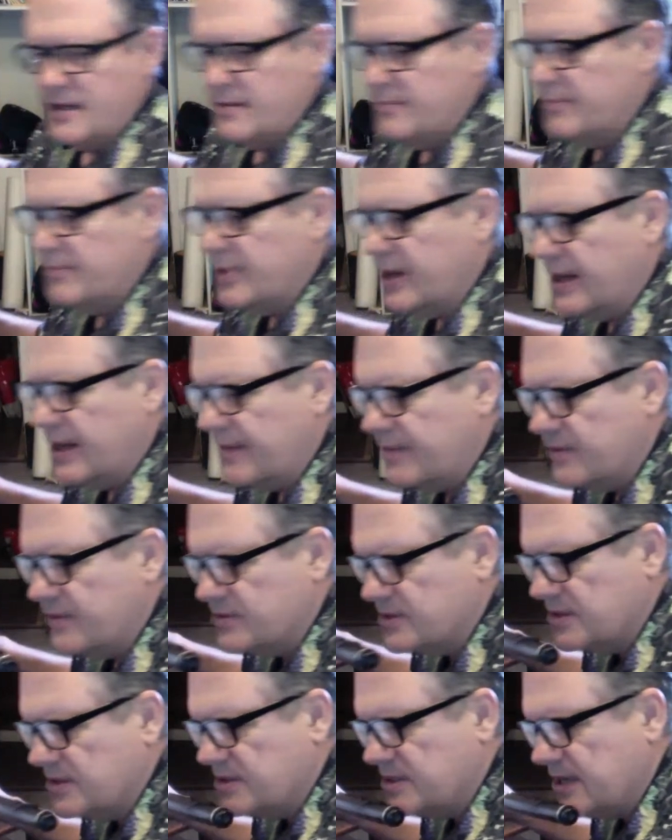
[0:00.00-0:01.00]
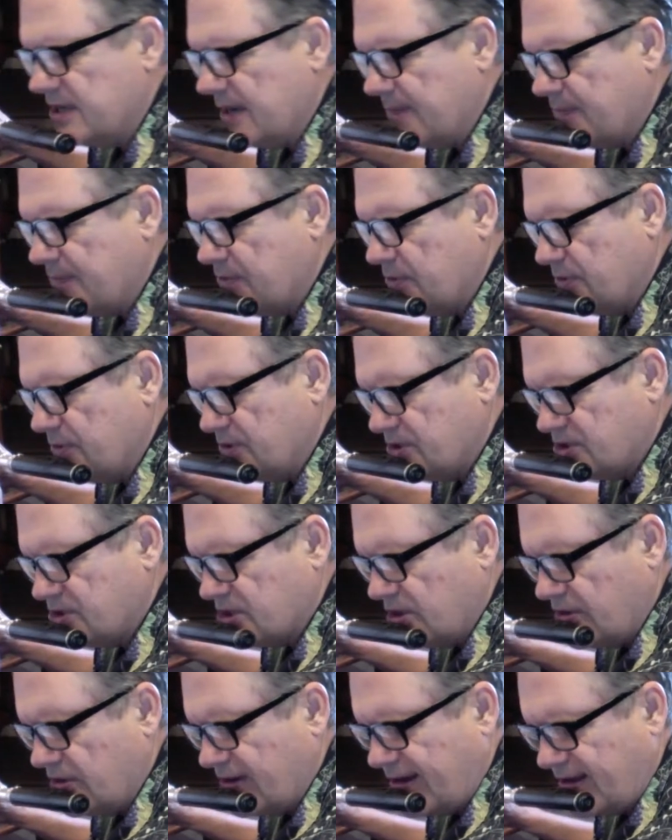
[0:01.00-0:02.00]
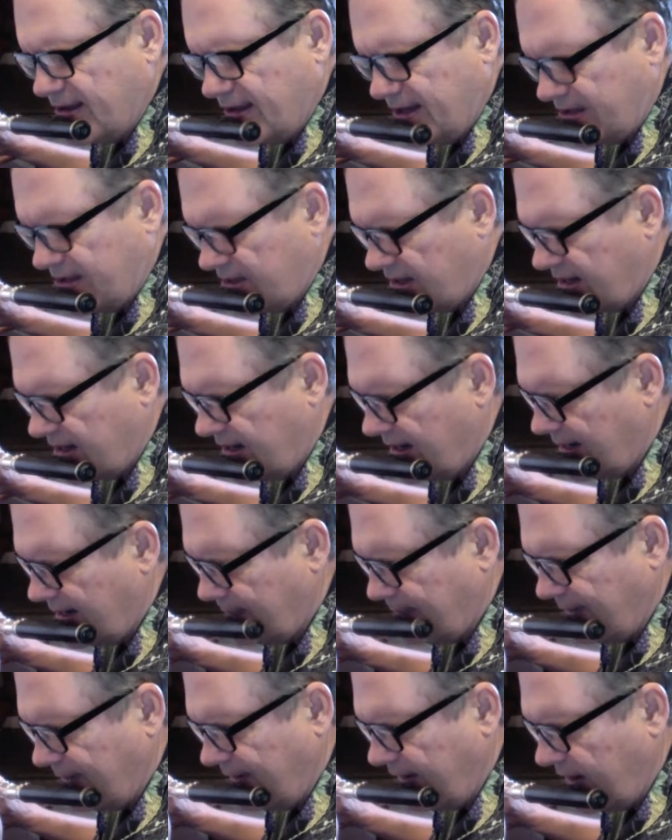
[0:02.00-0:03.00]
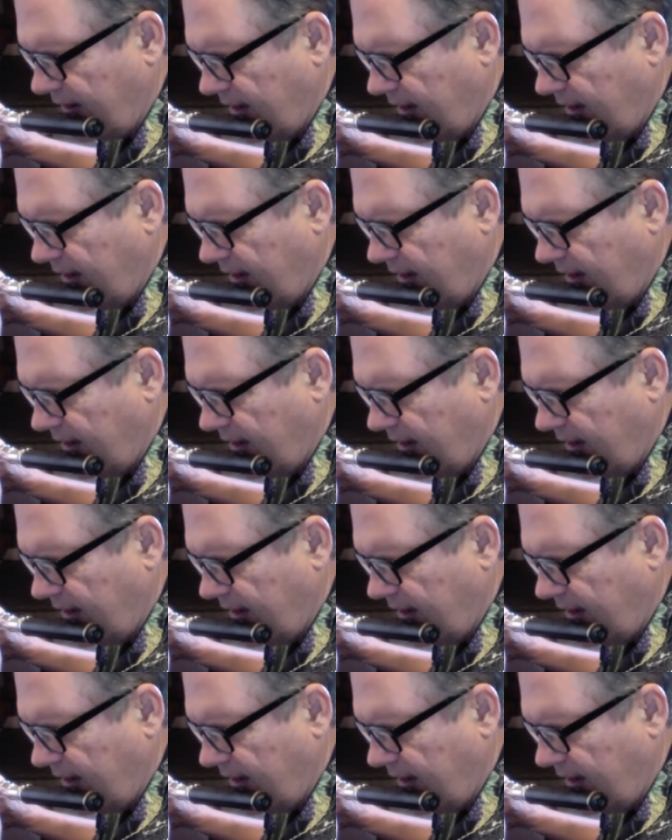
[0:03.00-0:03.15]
but there's a depth to his tone I'd like to copy.